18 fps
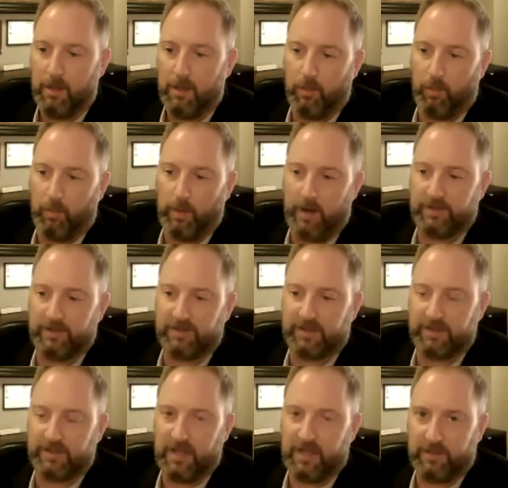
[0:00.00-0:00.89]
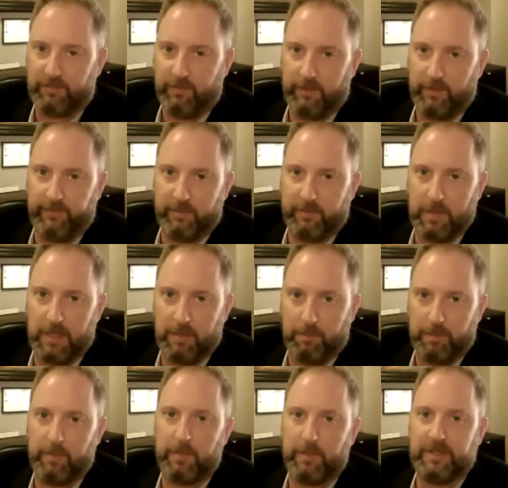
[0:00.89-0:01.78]
Whereas successful
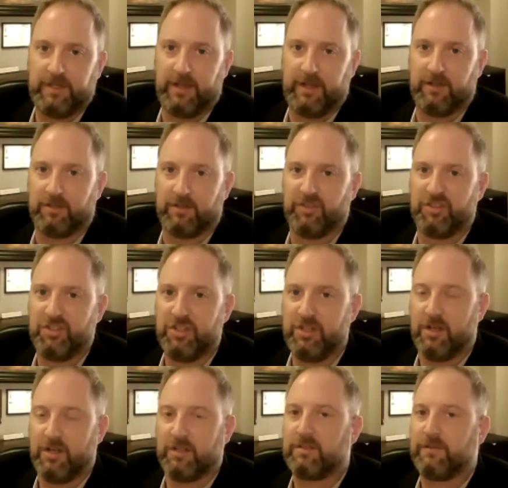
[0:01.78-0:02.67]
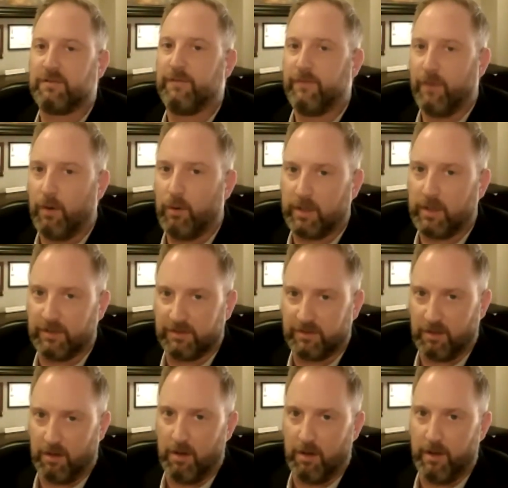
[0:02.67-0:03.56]
implementations just
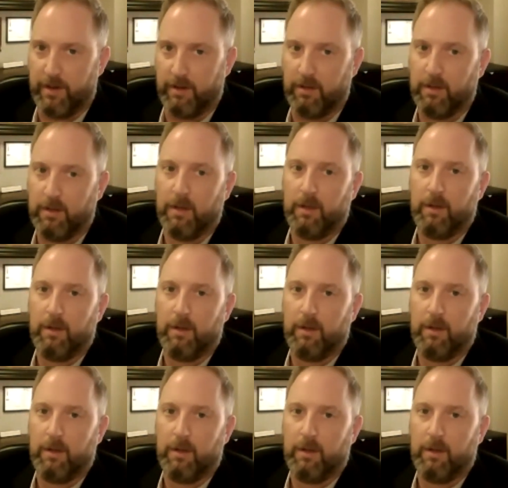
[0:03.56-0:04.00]
focus on